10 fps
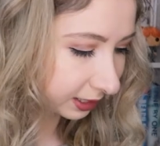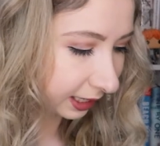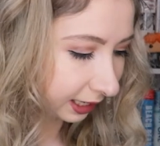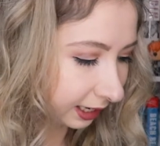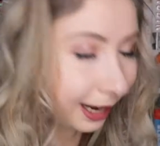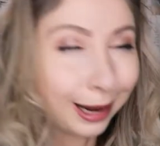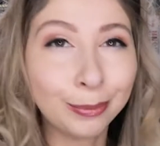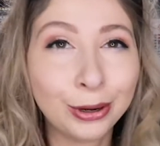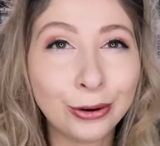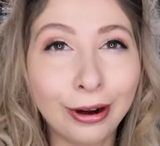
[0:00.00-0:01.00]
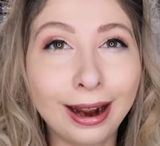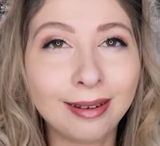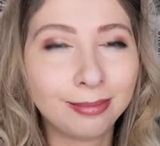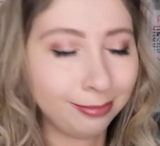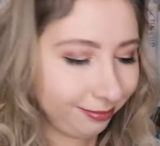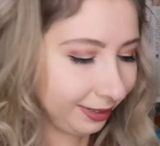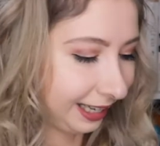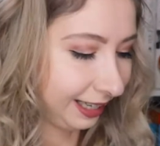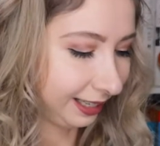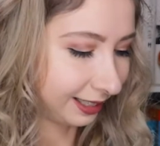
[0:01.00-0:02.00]
thing I'm gonna grab
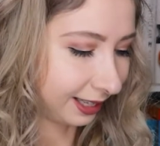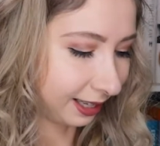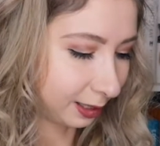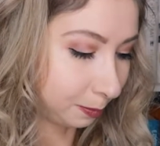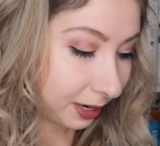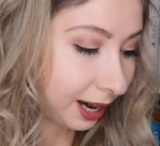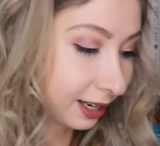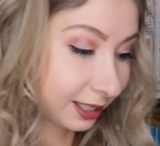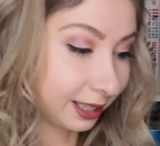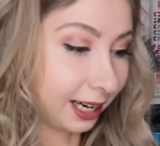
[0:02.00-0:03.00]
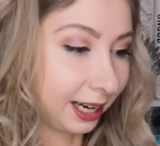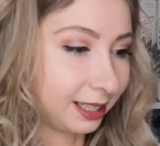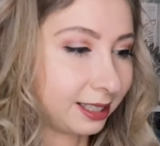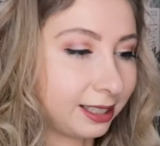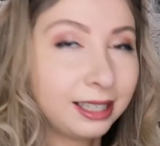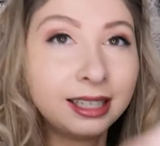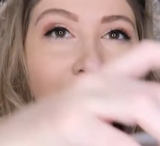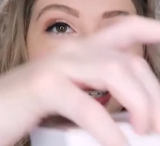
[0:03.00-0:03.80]
is this box that I see.